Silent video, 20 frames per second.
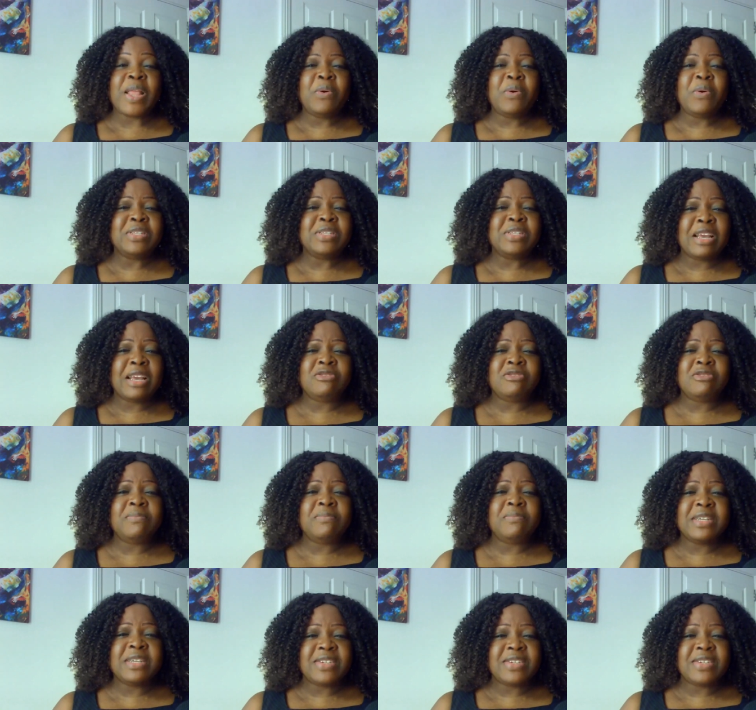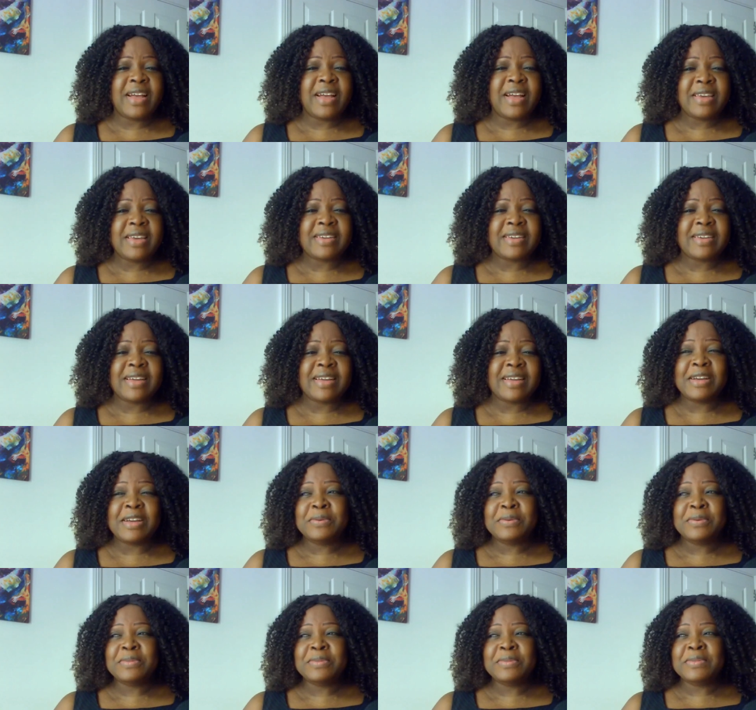I was extremely shy and
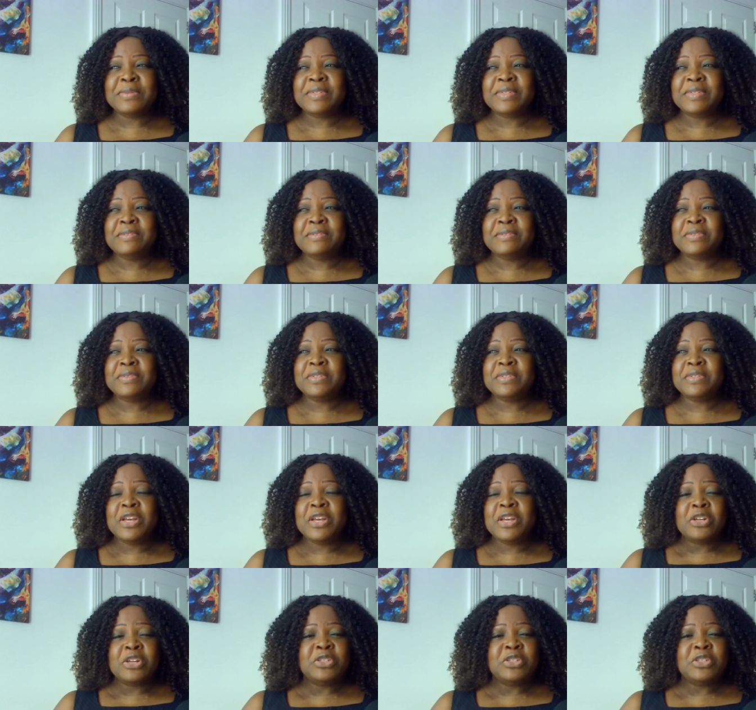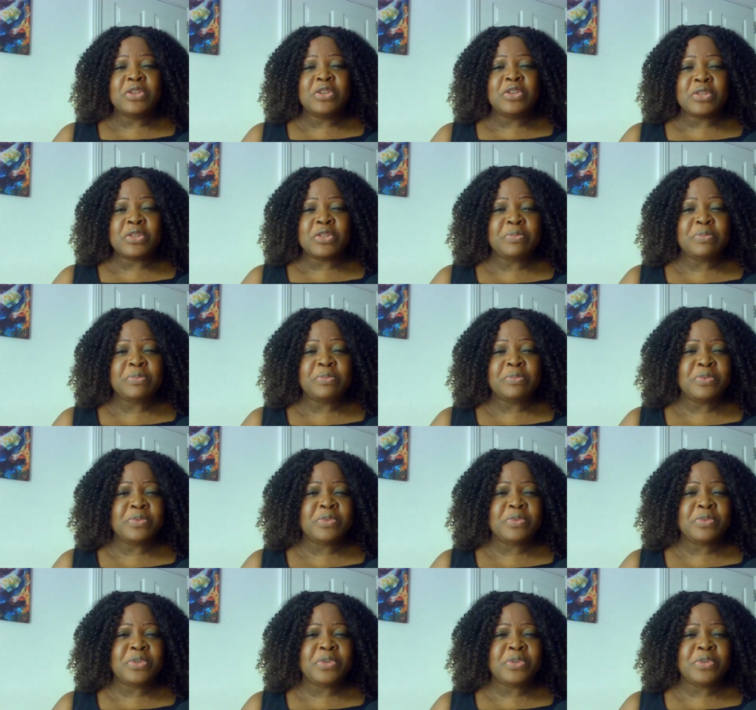I couldn't even talk to,